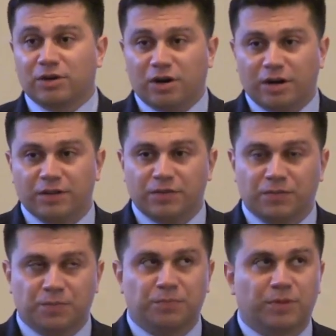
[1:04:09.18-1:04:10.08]
there are
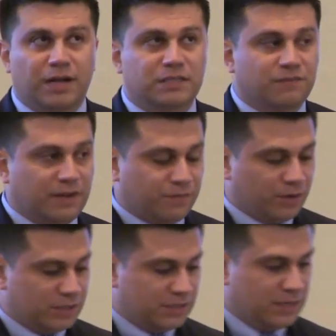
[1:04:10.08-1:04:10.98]
lots of
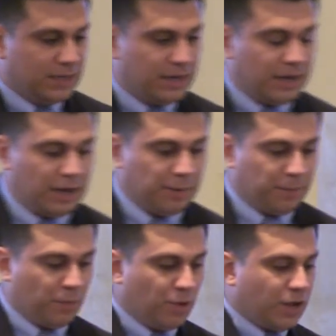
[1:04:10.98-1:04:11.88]
efforts.
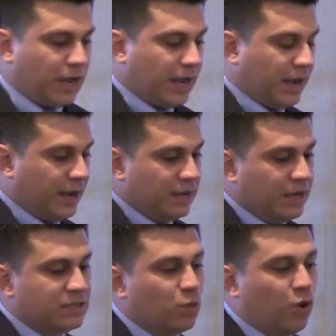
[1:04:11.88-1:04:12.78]
Um,
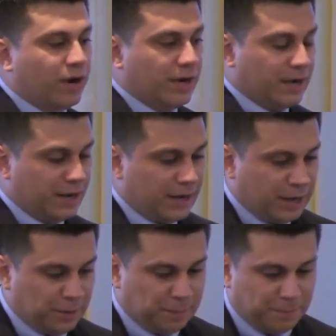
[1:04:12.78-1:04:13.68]
as one
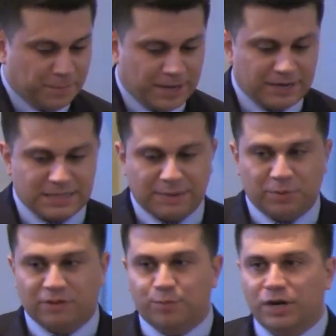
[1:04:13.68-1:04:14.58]
um,
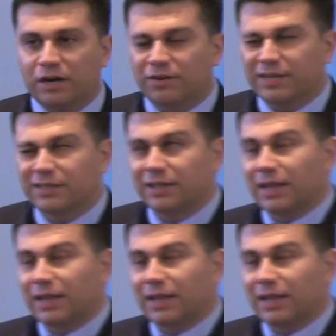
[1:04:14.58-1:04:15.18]
example of progress in the